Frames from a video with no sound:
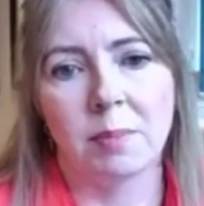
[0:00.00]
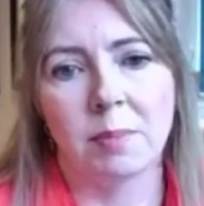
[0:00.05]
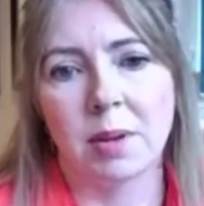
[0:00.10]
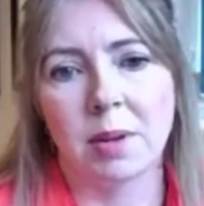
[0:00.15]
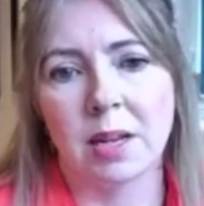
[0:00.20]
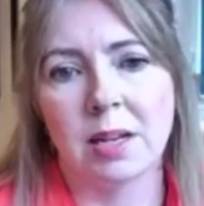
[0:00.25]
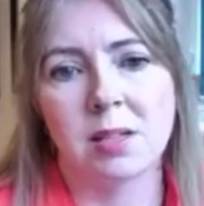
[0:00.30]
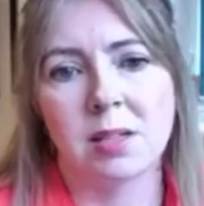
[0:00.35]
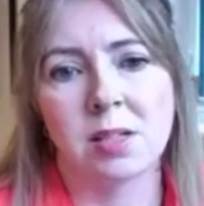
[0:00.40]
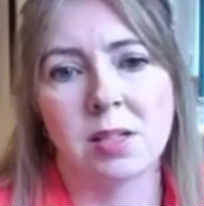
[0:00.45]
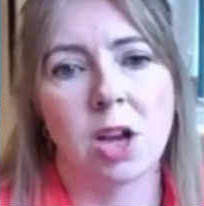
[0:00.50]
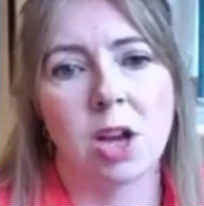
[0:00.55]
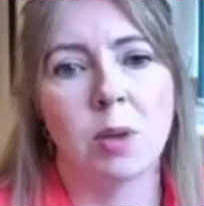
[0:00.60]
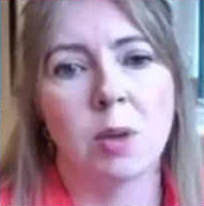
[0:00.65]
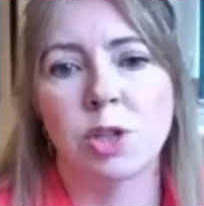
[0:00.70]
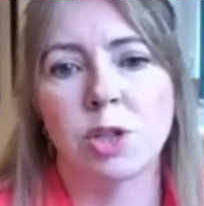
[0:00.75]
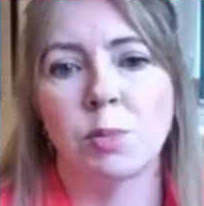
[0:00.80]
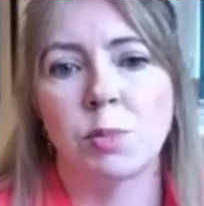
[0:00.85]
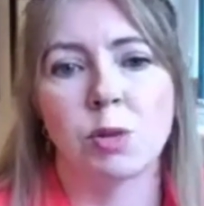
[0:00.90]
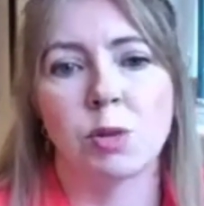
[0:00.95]
is so
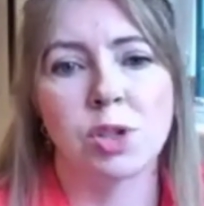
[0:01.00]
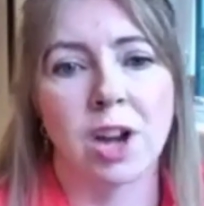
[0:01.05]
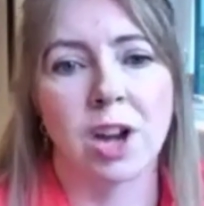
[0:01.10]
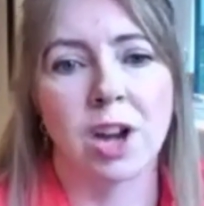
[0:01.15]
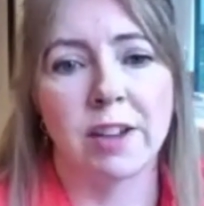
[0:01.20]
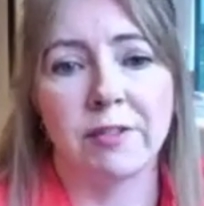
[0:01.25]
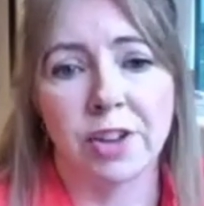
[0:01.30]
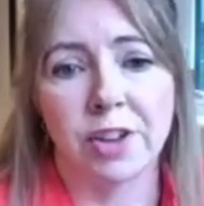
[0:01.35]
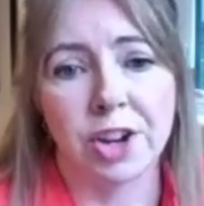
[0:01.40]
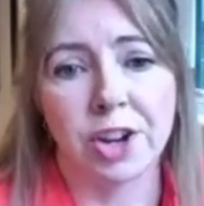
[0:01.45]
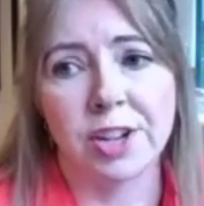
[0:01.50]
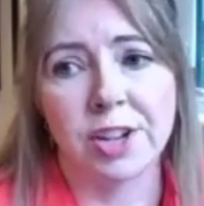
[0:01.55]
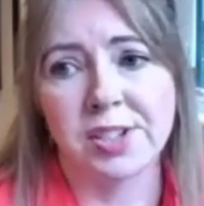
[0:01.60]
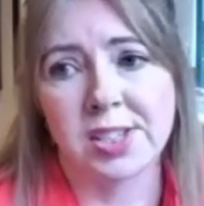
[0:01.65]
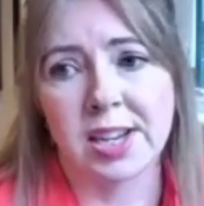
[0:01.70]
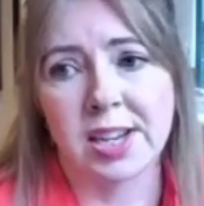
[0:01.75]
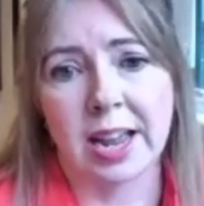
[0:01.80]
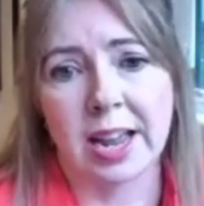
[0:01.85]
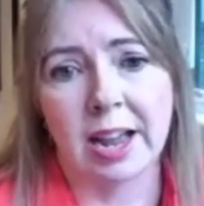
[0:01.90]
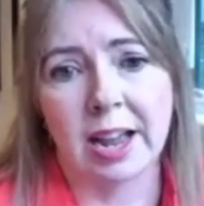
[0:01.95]
much more diverse
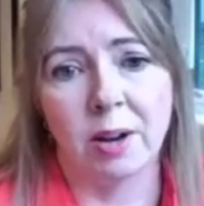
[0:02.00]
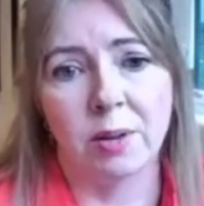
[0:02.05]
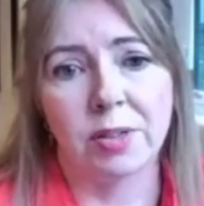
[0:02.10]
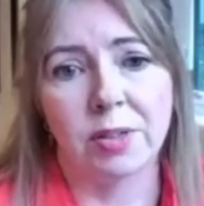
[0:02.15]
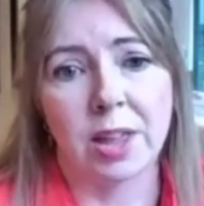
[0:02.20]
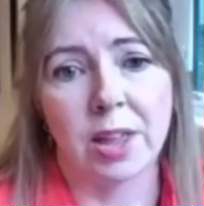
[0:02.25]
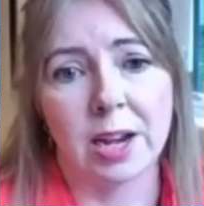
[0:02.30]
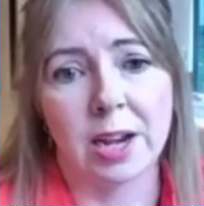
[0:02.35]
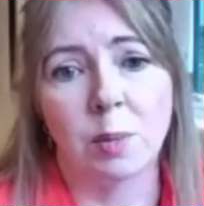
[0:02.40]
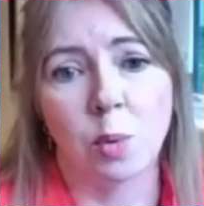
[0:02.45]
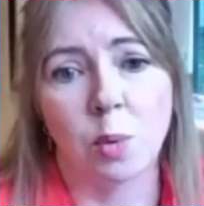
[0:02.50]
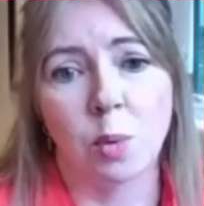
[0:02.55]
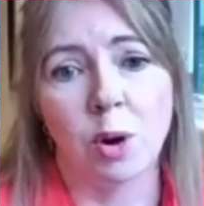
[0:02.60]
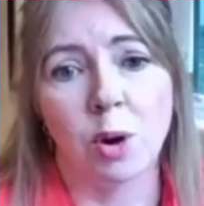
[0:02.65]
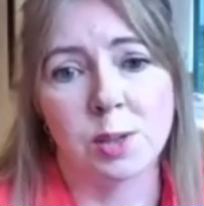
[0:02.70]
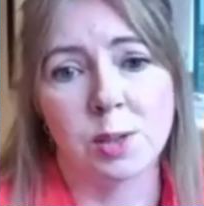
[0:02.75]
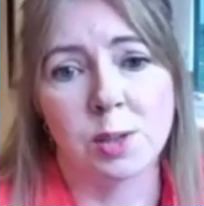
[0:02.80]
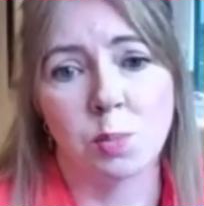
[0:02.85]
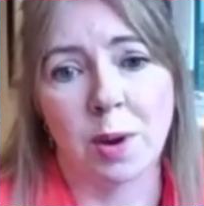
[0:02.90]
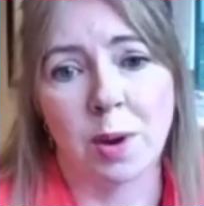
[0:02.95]
now than it
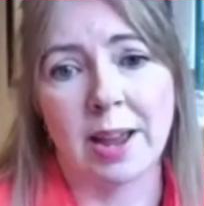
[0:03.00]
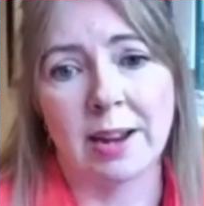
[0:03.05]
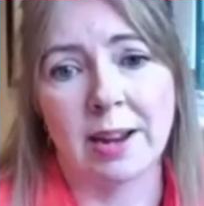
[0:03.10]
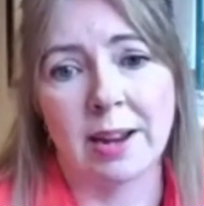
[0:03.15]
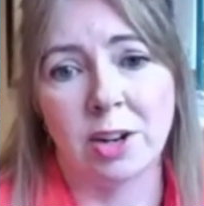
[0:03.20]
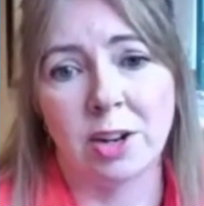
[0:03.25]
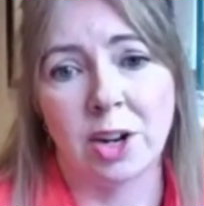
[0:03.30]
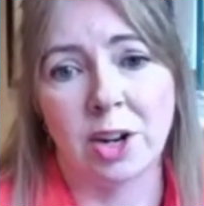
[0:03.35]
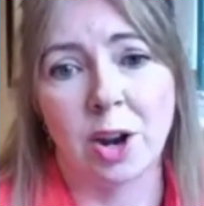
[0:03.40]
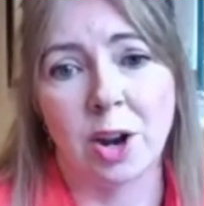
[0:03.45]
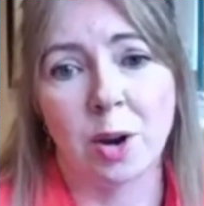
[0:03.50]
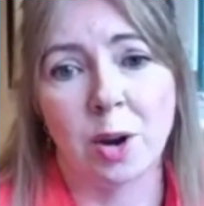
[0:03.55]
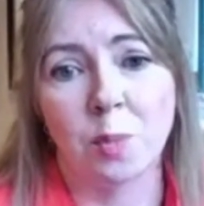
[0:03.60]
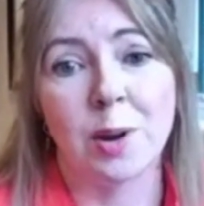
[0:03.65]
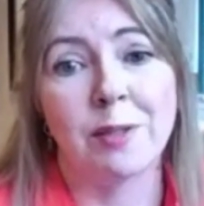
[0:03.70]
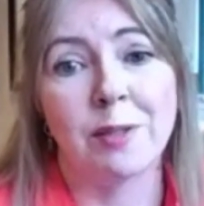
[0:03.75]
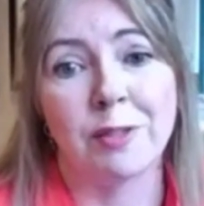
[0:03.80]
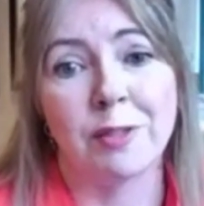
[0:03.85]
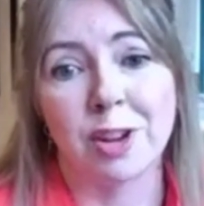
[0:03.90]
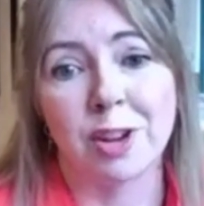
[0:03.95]
was when
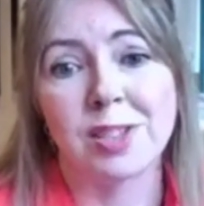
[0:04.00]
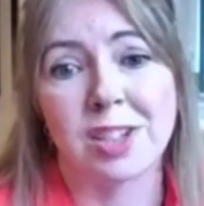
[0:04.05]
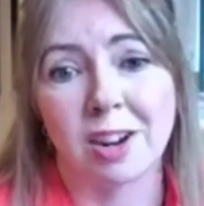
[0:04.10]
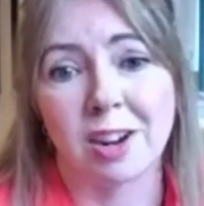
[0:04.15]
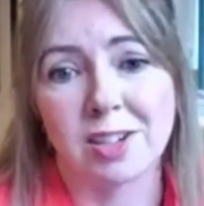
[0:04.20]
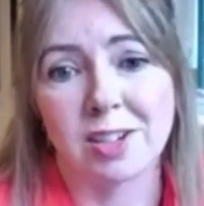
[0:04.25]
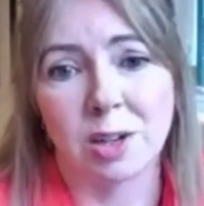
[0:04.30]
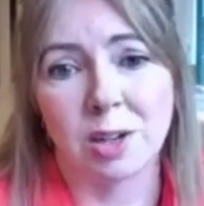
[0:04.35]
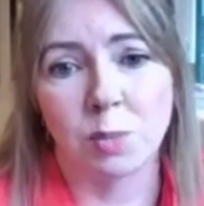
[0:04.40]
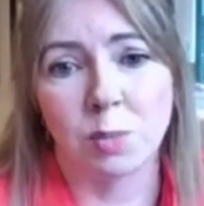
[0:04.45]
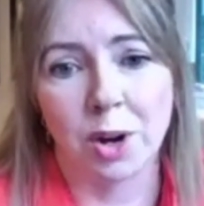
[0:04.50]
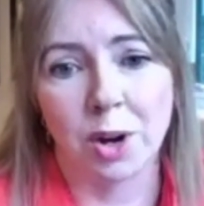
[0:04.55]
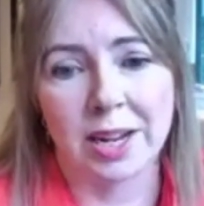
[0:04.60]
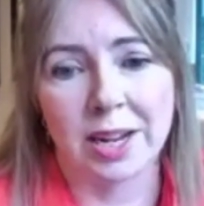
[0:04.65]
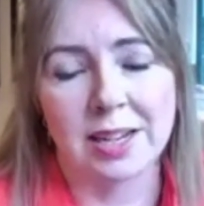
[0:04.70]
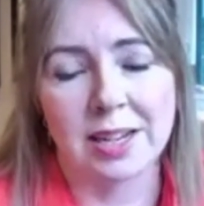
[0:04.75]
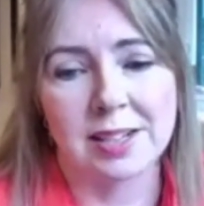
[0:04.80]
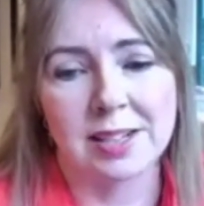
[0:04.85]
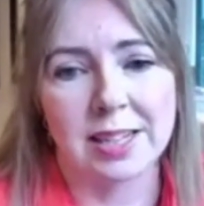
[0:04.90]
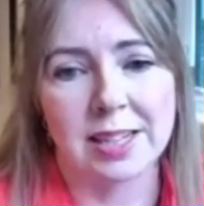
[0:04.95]
we first started
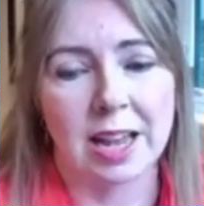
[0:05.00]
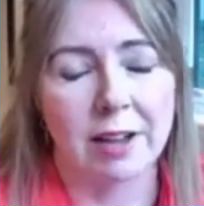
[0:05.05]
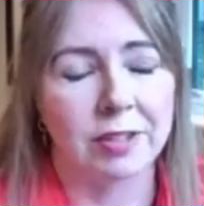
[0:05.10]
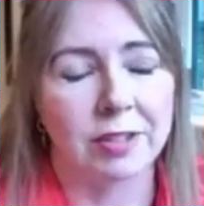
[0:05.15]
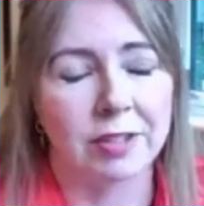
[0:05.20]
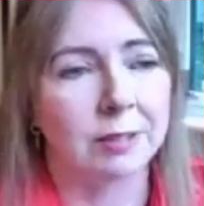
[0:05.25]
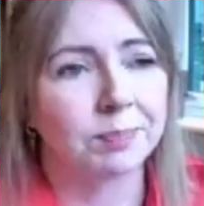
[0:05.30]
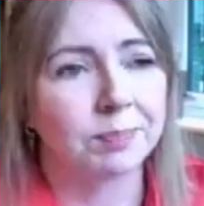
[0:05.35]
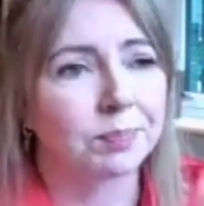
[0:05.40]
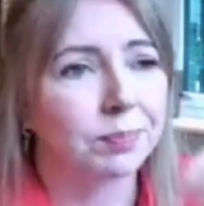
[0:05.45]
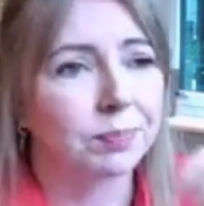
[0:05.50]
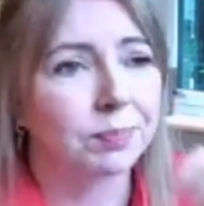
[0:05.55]
working together.